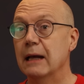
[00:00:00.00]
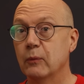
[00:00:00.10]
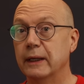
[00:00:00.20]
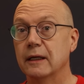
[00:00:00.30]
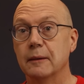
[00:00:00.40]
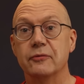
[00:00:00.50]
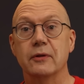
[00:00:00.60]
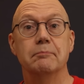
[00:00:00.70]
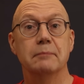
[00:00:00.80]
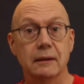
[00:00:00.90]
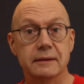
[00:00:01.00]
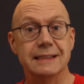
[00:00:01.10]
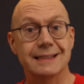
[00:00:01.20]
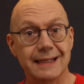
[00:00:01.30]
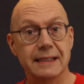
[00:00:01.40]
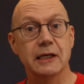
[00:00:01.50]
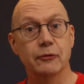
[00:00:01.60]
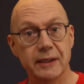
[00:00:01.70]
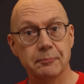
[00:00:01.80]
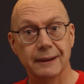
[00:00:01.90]
And when it comes to multi state
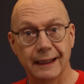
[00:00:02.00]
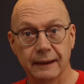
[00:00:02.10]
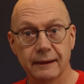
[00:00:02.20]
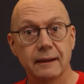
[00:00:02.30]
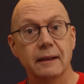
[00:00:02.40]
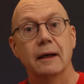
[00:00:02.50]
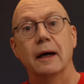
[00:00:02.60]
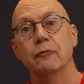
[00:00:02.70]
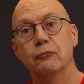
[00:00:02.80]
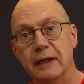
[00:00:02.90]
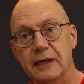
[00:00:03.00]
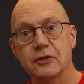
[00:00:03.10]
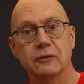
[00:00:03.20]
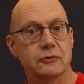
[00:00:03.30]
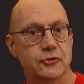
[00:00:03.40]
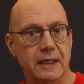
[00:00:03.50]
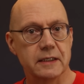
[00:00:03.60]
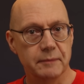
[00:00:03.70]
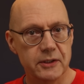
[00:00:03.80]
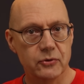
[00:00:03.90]
grid planning and regional
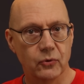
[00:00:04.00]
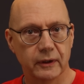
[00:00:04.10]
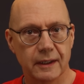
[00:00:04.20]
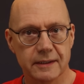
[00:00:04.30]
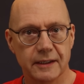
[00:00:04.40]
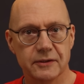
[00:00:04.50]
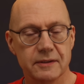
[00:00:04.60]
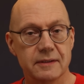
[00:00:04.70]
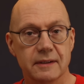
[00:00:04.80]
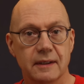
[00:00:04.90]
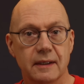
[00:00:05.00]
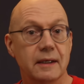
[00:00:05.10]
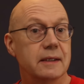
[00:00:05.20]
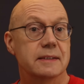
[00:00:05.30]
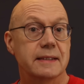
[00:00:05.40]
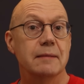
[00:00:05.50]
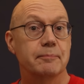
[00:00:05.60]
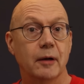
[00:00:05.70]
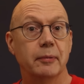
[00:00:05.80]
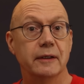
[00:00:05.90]
transmission organisations,
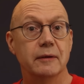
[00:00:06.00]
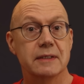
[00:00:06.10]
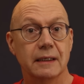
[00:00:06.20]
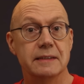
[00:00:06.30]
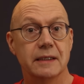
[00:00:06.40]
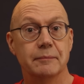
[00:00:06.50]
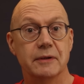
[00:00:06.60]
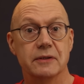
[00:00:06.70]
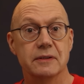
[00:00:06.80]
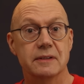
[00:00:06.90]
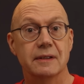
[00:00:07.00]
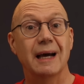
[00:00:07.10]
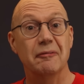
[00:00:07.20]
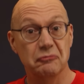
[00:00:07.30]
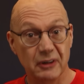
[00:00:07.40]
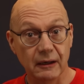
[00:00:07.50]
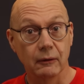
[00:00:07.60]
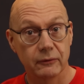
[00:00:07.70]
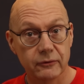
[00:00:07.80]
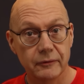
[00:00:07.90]
State public utility commissions have
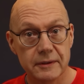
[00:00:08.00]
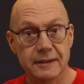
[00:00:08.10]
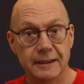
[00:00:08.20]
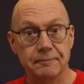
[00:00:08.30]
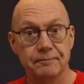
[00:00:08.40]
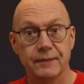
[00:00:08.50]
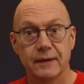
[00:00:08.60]
real authority.